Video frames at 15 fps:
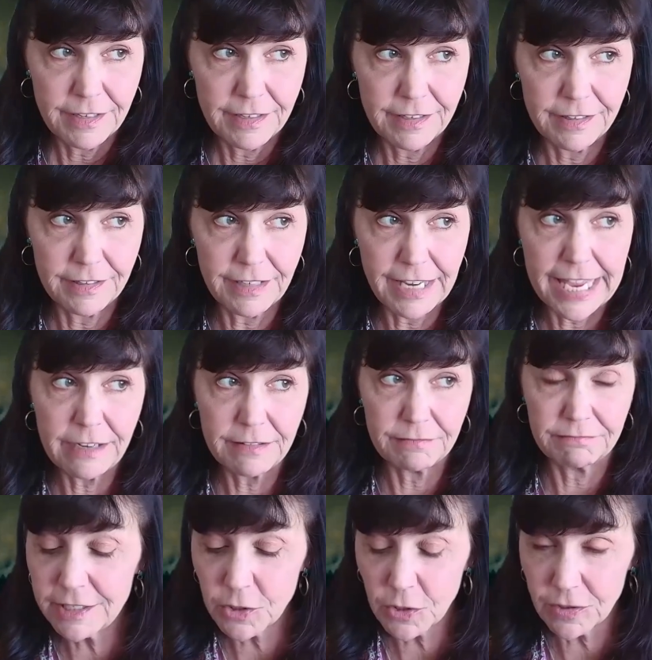in the
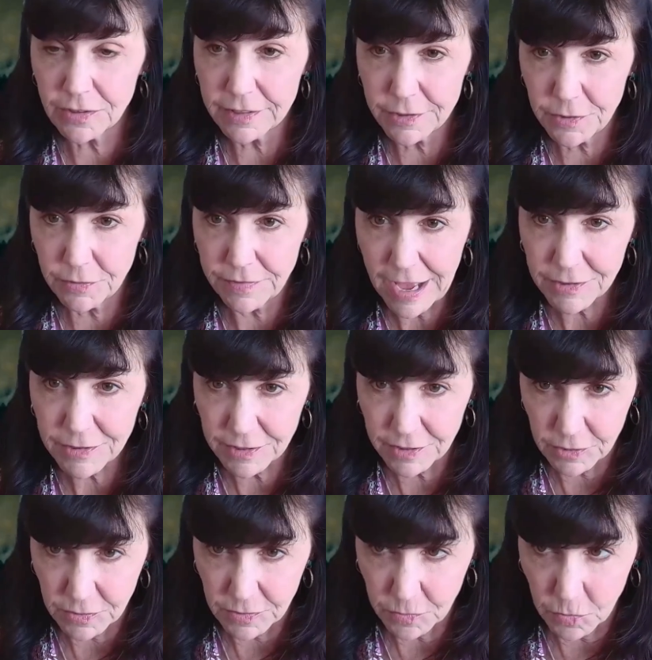early 2000s,